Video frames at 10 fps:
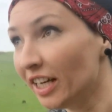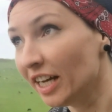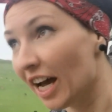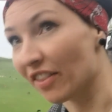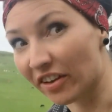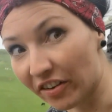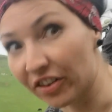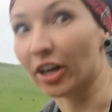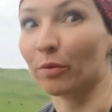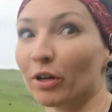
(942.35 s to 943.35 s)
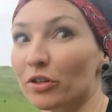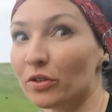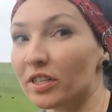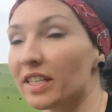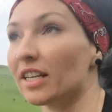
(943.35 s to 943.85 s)
and then a third one
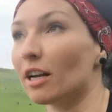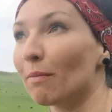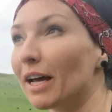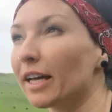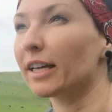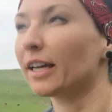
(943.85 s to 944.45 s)
joins in, and I'm like,